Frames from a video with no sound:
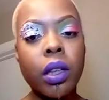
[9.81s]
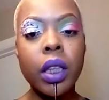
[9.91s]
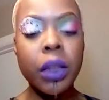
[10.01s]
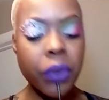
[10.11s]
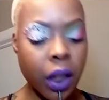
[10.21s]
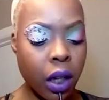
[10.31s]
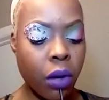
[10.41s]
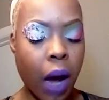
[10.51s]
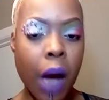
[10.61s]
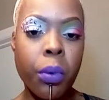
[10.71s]
on this
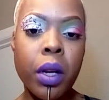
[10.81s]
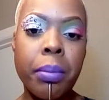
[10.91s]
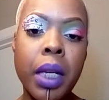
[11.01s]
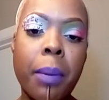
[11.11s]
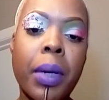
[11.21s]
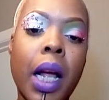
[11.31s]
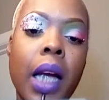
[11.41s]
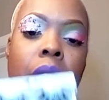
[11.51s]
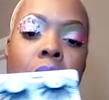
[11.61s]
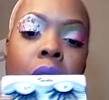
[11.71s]
video, I will be
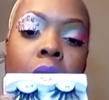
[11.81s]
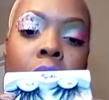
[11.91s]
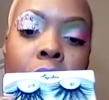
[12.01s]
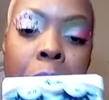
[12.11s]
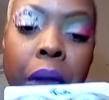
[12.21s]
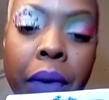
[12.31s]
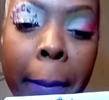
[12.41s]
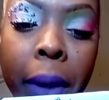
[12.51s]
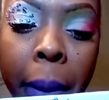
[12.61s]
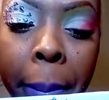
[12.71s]
applying the
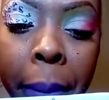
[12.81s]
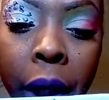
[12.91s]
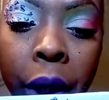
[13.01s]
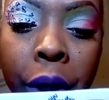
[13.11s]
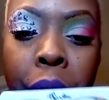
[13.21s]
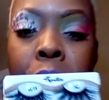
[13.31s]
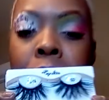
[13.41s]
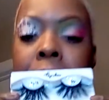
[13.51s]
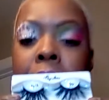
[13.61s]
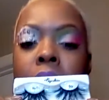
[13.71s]
25
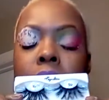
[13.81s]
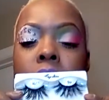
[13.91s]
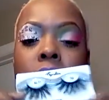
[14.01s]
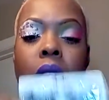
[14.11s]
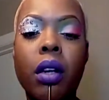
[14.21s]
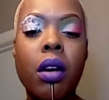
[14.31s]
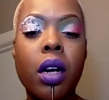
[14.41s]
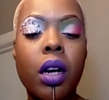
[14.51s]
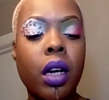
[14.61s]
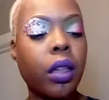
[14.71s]
millimeter extra
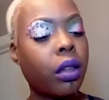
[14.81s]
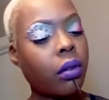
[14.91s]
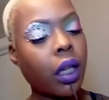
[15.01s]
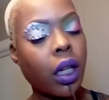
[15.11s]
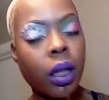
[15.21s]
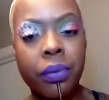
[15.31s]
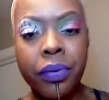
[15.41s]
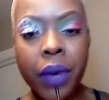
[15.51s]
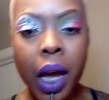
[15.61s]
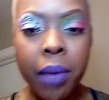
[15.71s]
large, okay,
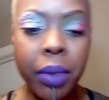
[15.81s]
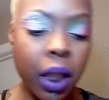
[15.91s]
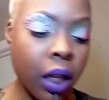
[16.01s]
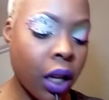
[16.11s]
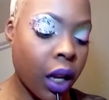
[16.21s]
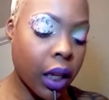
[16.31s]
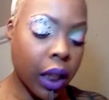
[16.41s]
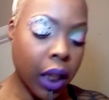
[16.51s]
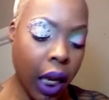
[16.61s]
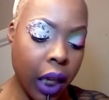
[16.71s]
5D
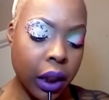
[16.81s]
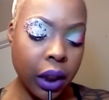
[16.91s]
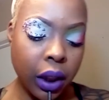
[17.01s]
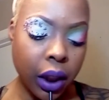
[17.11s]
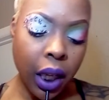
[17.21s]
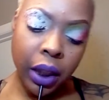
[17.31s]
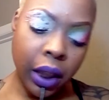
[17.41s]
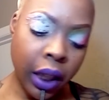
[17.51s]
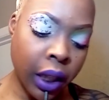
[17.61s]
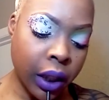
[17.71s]
lashes. Yes,
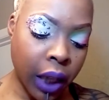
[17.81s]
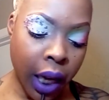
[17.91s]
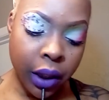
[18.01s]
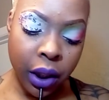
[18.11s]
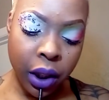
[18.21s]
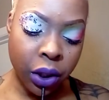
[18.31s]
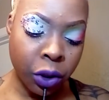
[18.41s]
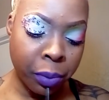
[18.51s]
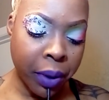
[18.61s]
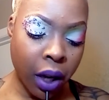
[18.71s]
these lashes are
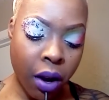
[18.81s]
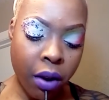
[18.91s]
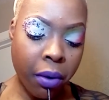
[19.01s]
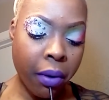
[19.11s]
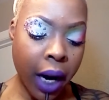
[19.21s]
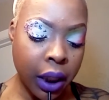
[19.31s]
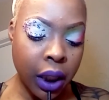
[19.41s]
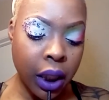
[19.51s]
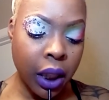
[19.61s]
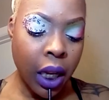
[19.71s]
stupid long
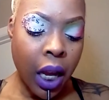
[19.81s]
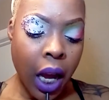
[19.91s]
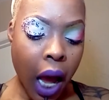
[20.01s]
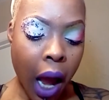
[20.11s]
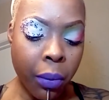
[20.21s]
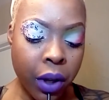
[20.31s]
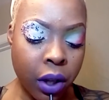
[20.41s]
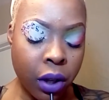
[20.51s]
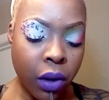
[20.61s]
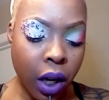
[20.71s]
ratchet. I
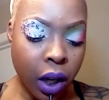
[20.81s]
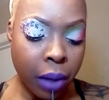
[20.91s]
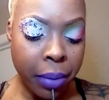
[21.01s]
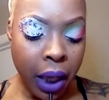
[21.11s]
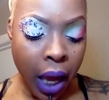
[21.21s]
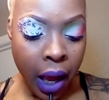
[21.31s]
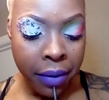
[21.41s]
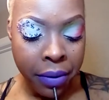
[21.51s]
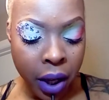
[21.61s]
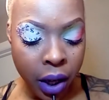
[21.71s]
will um, be
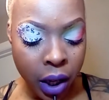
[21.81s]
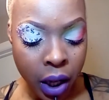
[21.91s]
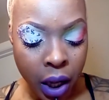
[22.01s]
having